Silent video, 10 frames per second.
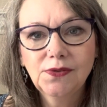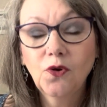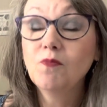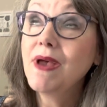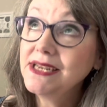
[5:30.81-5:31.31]

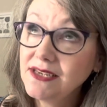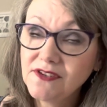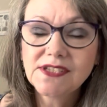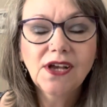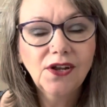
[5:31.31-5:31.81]
or many of
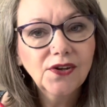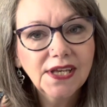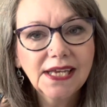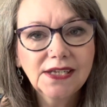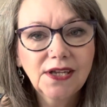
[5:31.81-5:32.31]
us are
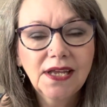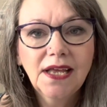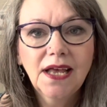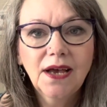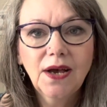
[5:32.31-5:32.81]
looking
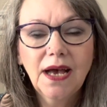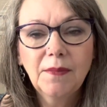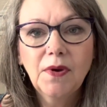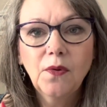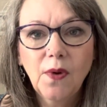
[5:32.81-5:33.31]

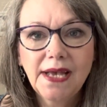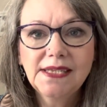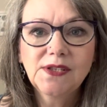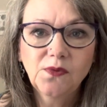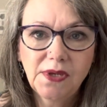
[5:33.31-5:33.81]
at
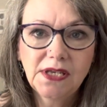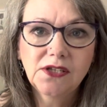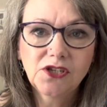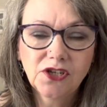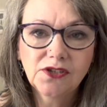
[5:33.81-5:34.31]
ways that we
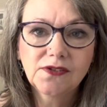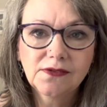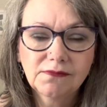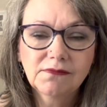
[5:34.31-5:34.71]
can just,